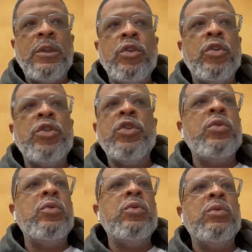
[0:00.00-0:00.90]
you'll
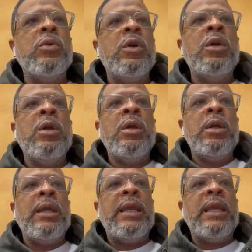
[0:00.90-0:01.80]
do
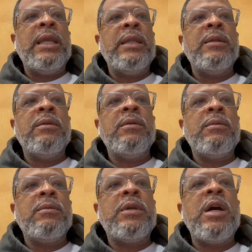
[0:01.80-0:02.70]
and
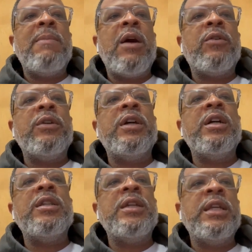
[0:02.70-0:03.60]
come out on the
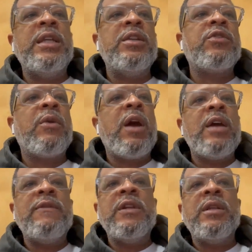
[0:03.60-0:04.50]
other end
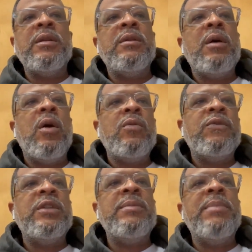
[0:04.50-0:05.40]
thriving and
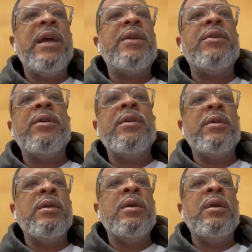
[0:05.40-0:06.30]
hopefully better
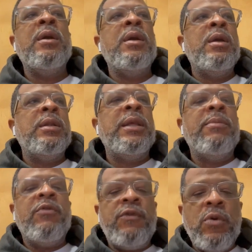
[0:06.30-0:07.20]

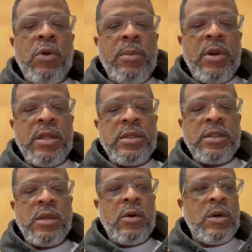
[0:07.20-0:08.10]
than before, brother.
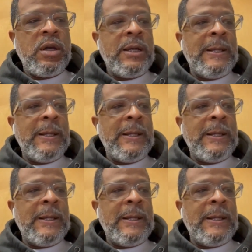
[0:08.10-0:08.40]
So,